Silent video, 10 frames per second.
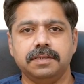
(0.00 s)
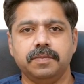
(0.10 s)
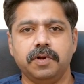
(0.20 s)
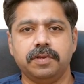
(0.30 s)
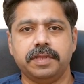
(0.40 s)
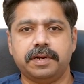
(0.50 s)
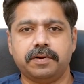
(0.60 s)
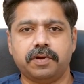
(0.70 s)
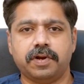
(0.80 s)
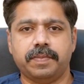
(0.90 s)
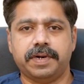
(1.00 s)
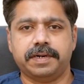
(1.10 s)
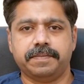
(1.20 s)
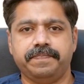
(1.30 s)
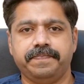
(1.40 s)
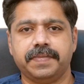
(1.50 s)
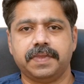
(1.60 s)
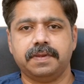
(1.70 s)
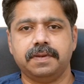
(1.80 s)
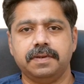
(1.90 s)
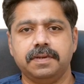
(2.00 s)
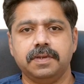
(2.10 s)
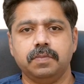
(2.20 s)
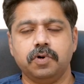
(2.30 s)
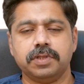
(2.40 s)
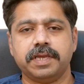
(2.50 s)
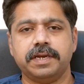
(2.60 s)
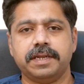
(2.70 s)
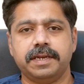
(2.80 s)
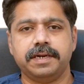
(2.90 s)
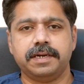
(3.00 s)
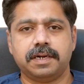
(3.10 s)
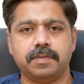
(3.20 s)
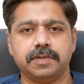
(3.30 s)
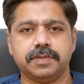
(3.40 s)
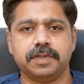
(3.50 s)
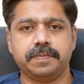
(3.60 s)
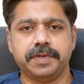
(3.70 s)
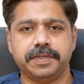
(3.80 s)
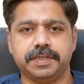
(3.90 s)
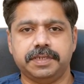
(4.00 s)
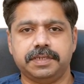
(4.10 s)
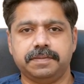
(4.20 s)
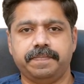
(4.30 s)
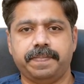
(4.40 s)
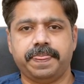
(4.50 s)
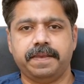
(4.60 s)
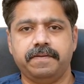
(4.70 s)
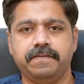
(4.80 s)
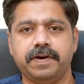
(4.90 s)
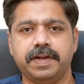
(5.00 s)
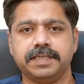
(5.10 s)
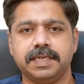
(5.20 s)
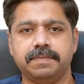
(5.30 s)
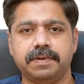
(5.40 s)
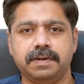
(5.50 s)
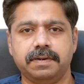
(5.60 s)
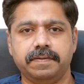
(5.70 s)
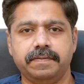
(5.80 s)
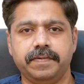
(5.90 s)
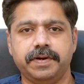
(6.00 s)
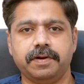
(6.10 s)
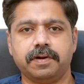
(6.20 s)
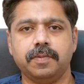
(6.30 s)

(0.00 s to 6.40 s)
below their requirement. Both can create troubles to the patient. For example, we talk